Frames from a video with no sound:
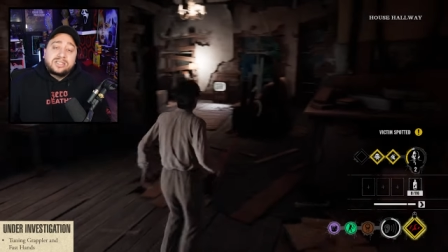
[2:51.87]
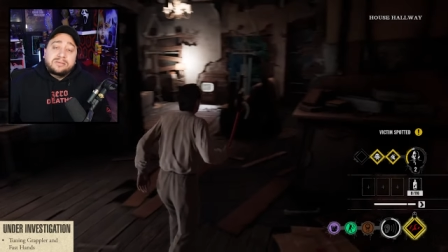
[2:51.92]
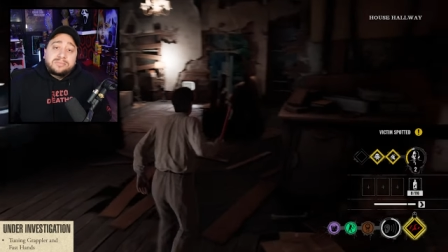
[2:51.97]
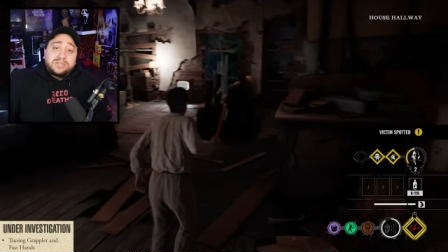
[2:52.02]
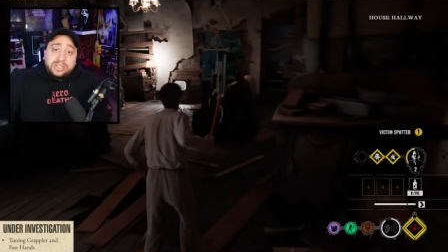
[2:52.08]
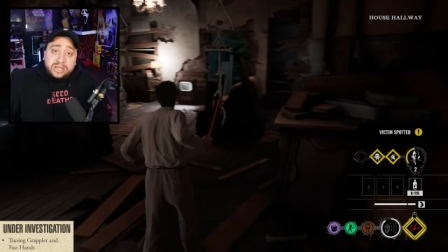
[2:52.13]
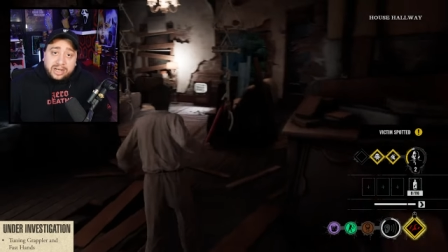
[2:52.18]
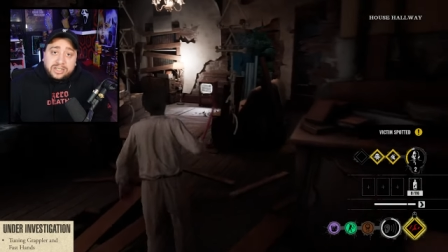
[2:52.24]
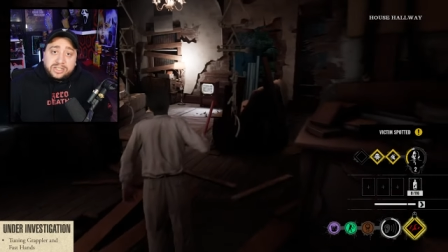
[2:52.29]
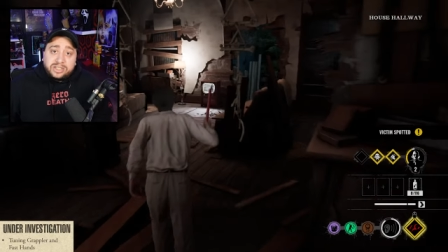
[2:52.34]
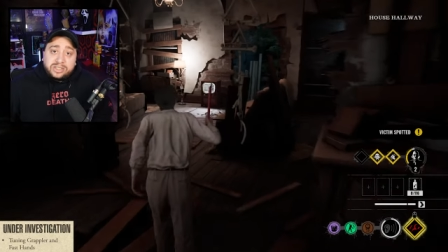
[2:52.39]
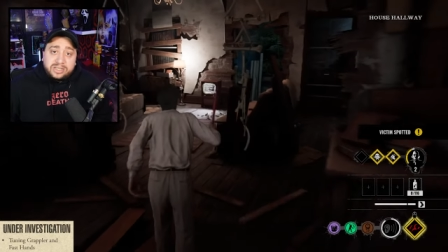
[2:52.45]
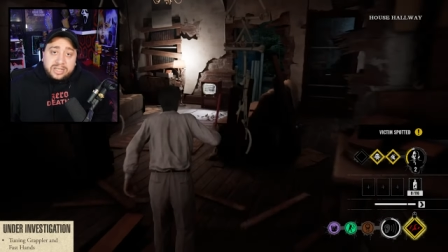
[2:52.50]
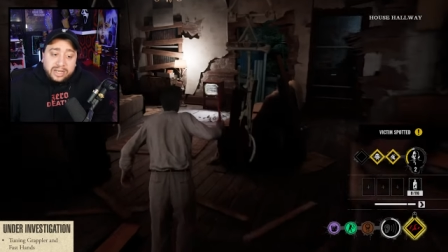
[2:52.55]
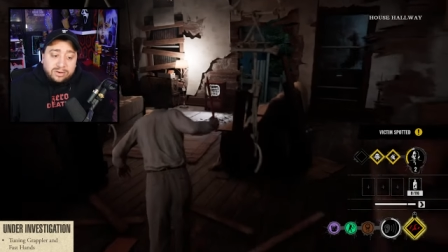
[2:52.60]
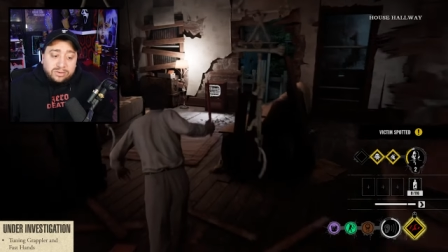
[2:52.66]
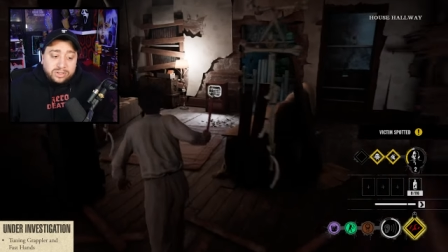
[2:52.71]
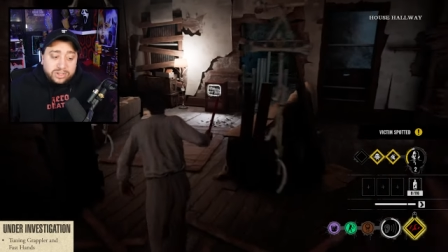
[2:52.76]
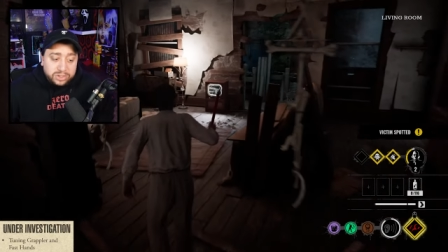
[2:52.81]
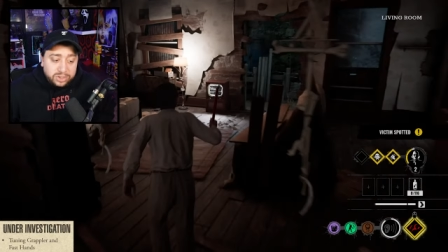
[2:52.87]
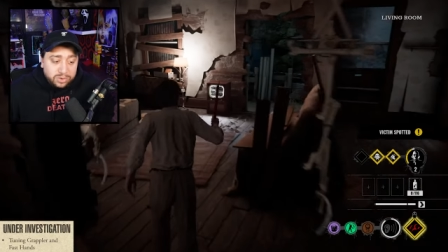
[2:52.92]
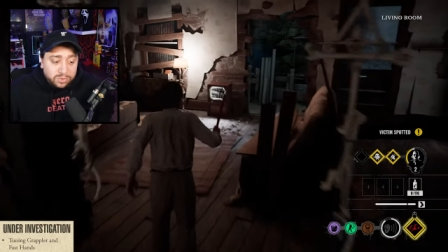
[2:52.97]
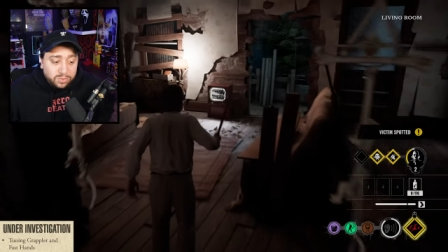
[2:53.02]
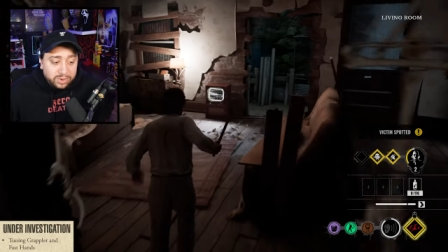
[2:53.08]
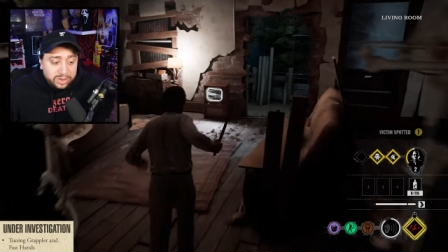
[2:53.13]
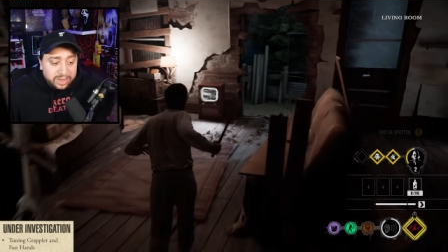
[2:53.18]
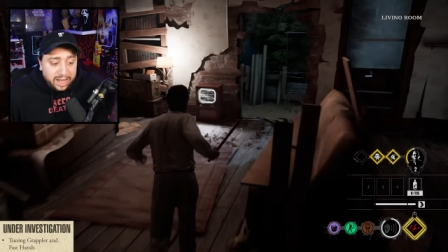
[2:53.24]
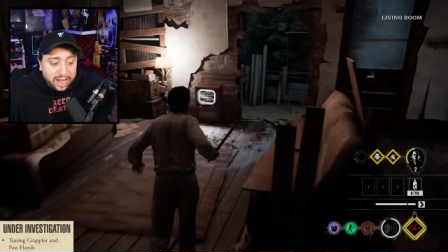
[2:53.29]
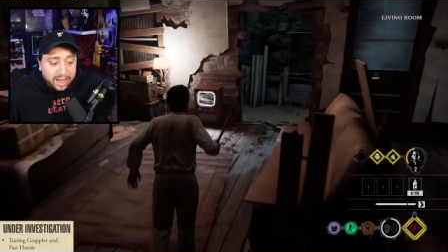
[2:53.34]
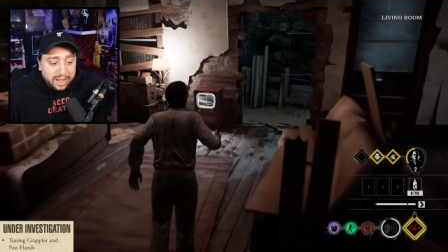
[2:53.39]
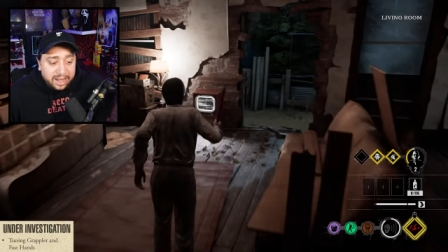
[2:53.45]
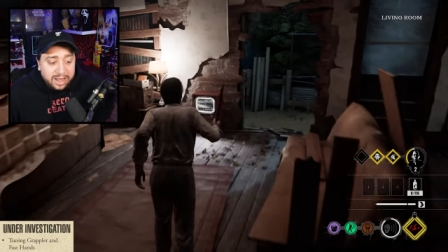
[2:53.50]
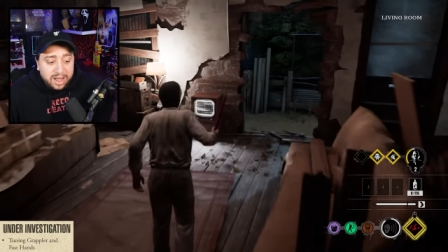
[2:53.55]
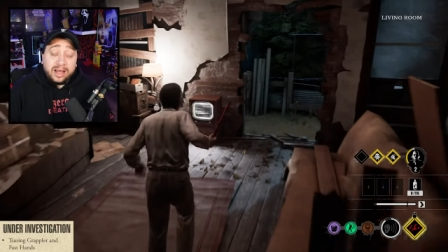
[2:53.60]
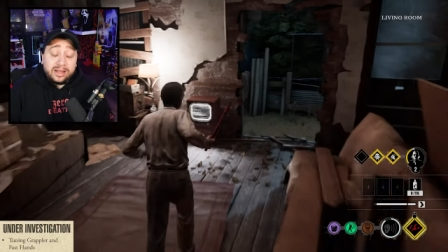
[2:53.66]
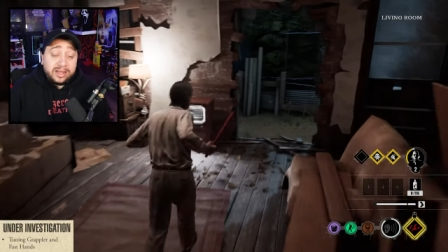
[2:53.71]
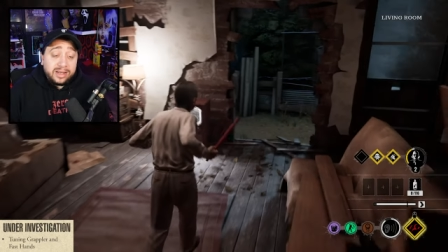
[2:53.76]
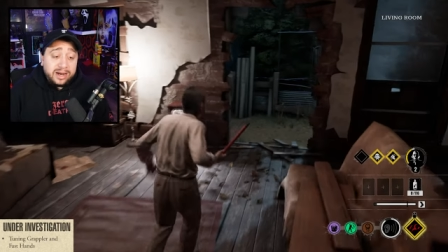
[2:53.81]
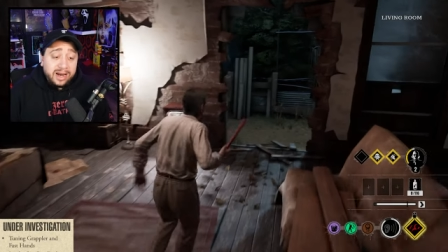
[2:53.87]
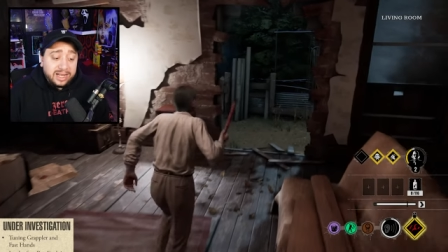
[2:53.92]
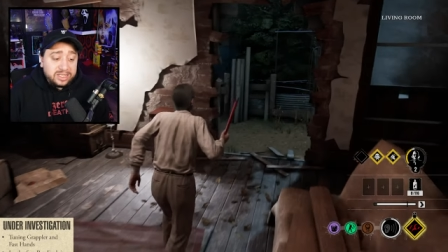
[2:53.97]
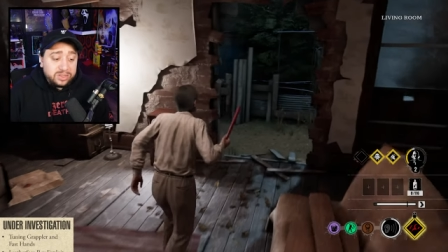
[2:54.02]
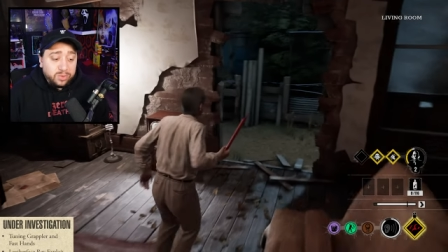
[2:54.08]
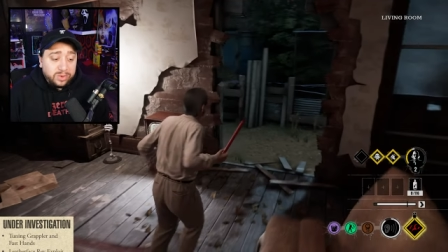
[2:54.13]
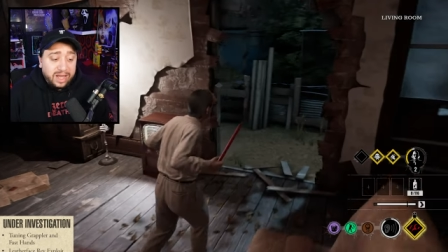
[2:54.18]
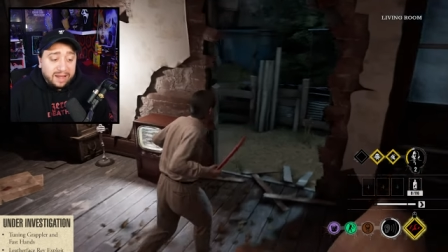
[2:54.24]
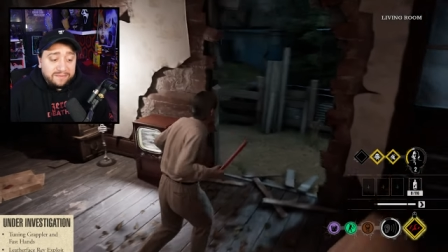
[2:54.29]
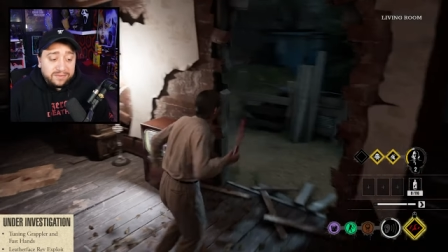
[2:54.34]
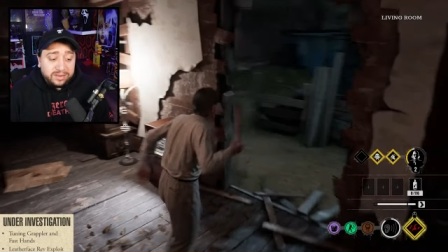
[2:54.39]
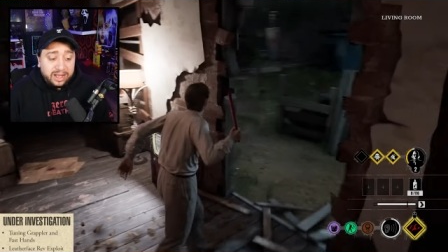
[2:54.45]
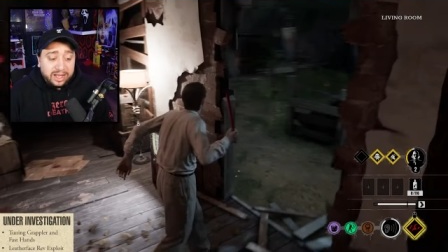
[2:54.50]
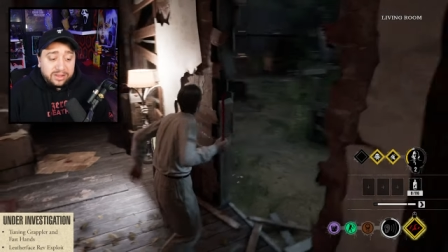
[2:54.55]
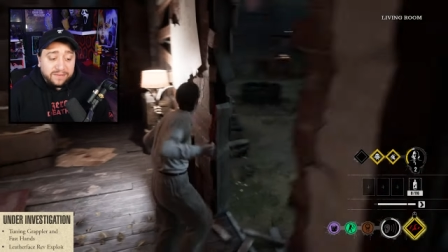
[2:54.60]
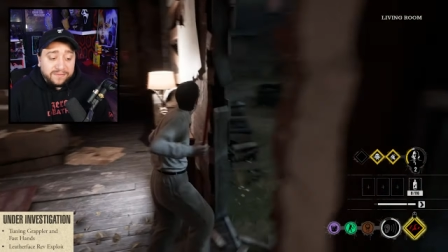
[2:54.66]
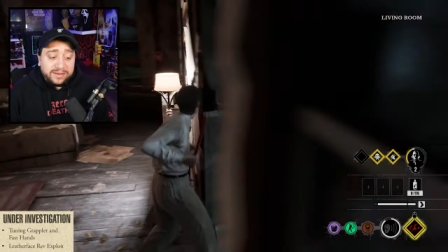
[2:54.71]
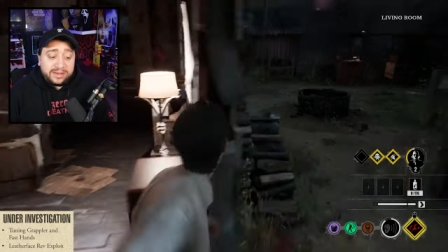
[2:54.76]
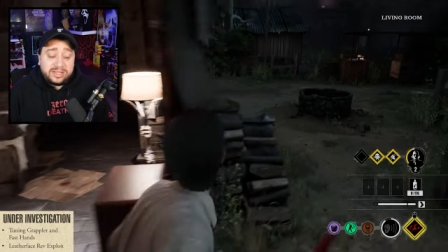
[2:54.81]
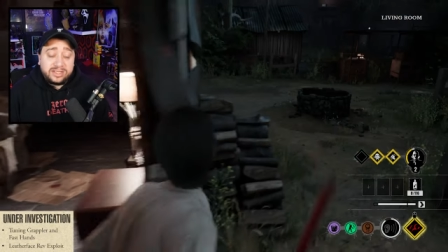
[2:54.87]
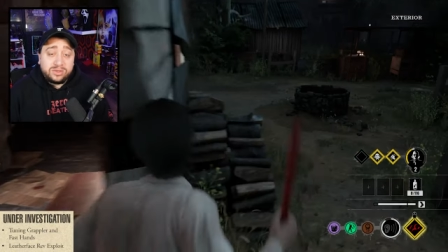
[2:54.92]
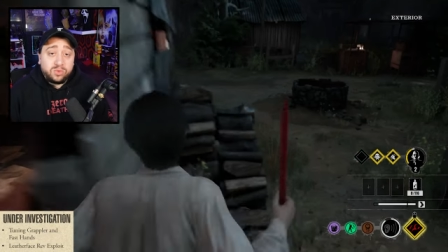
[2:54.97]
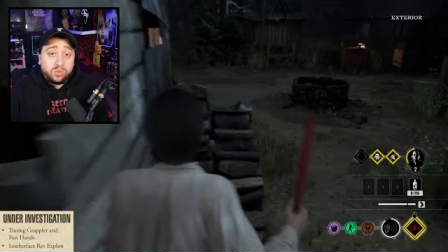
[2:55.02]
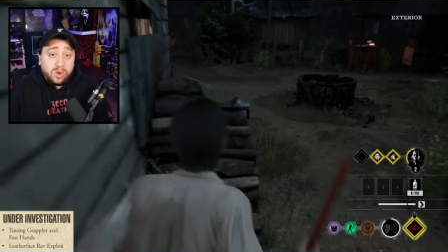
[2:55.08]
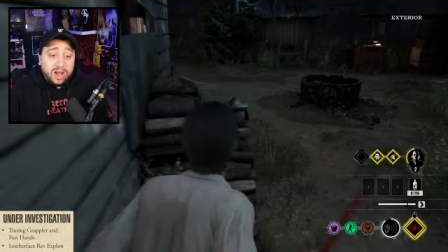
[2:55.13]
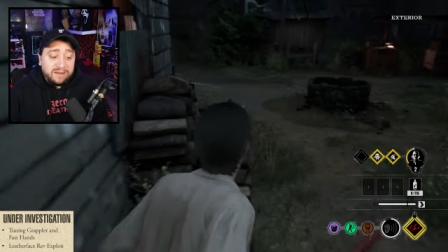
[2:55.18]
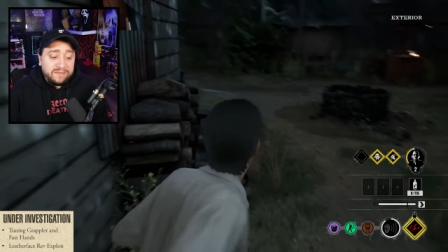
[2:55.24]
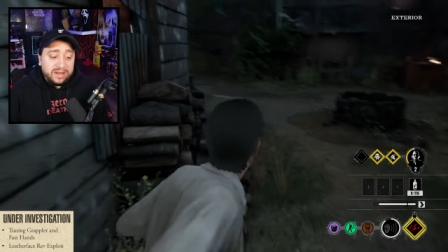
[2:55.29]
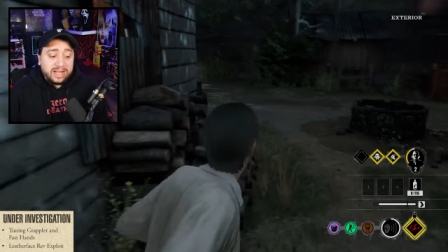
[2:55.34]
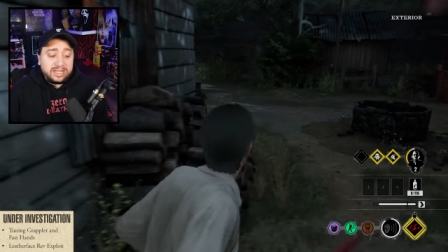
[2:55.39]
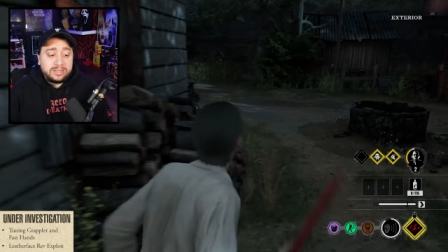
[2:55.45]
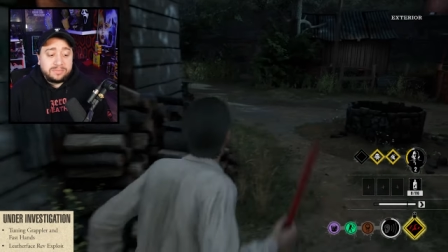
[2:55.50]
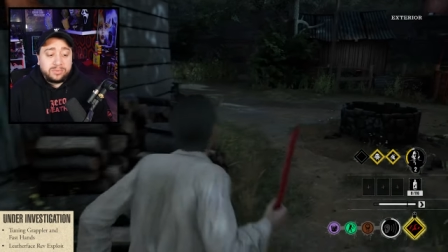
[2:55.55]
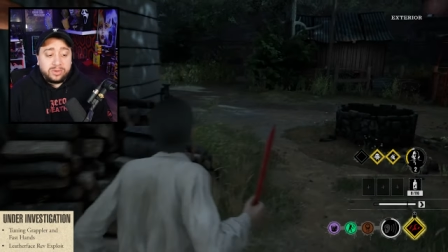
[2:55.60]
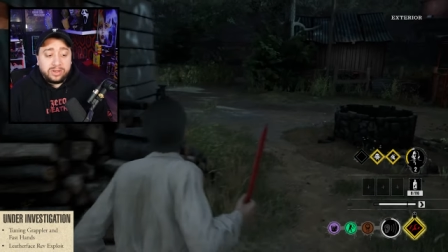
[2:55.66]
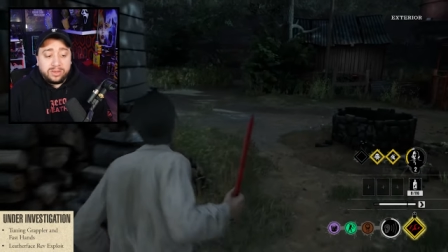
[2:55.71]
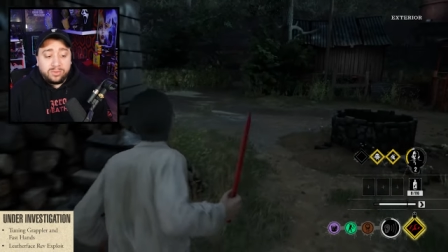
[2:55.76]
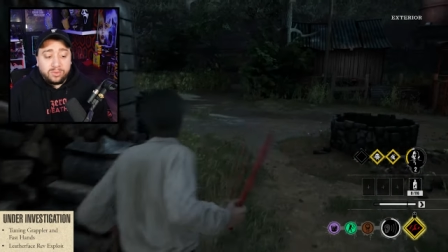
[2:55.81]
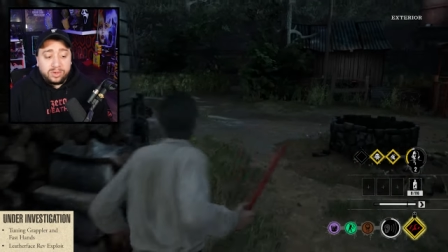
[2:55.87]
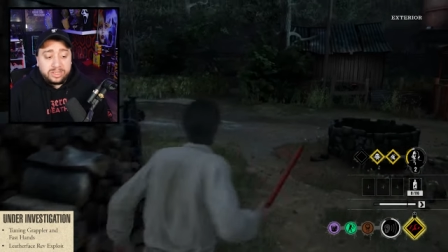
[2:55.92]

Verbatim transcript: some changes here soon with that. And then next we have Leatherface's rev exploit,